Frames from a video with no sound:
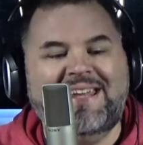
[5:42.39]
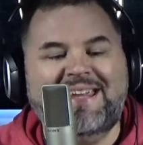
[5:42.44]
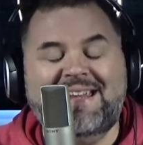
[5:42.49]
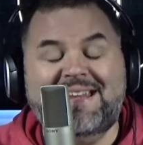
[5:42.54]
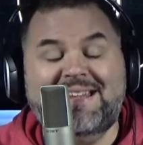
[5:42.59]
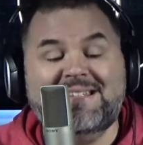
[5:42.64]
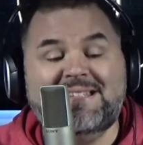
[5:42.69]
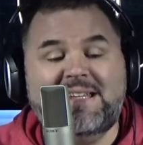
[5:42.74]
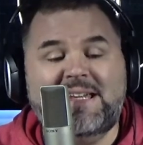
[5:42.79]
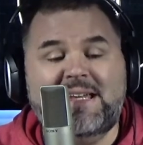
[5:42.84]

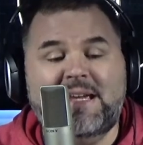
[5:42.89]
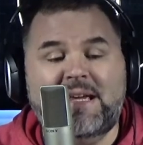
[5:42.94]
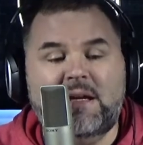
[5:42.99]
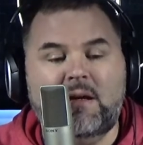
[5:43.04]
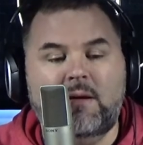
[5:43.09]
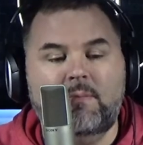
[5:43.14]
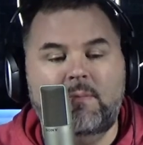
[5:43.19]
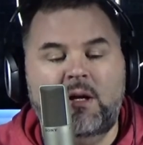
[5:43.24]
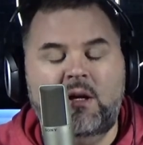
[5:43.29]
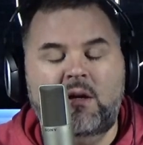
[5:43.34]
E C
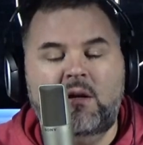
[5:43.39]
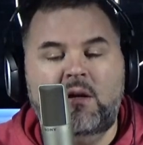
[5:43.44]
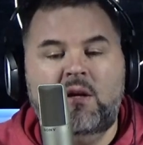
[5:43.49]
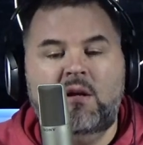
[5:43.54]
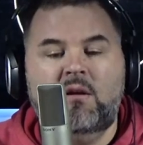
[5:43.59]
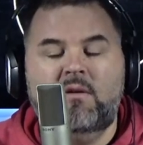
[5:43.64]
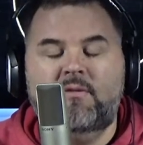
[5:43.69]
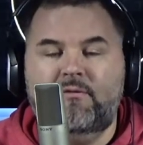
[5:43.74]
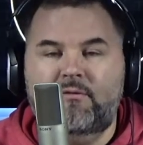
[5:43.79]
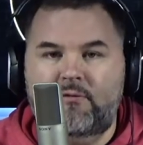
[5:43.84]
M
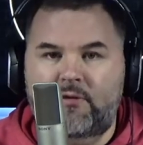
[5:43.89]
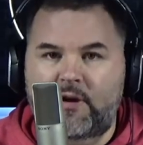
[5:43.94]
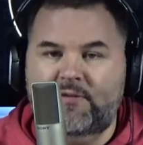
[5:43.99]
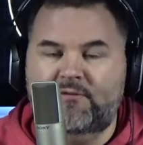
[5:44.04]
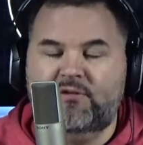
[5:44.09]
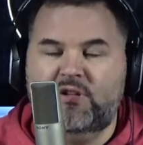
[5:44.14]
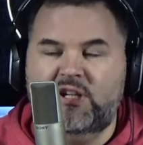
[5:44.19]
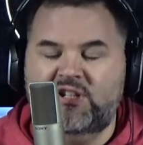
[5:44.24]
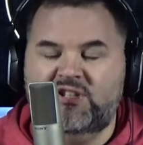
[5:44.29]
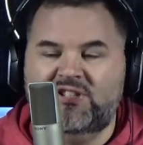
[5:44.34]

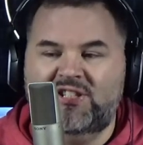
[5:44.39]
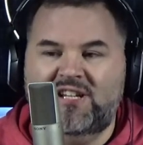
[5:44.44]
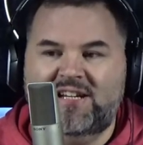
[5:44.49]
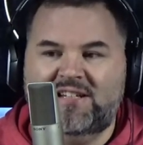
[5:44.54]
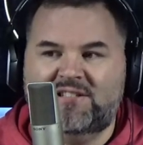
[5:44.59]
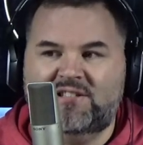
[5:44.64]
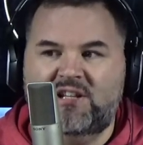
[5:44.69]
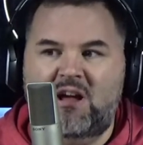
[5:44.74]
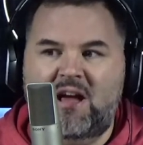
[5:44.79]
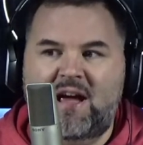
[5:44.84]

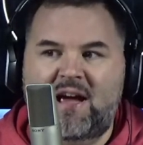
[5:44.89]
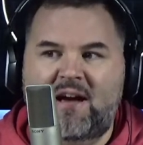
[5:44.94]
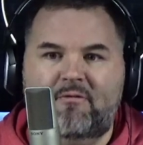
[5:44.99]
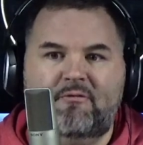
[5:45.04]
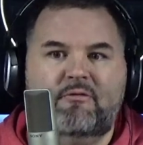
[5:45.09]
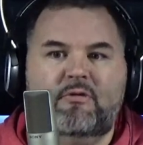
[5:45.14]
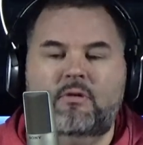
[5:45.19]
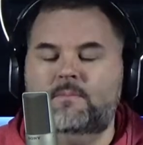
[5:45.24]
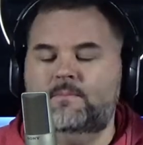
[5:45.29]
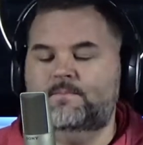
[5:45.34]
fifty-six
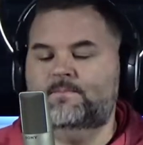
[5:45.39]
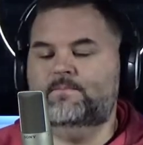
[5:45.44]
F.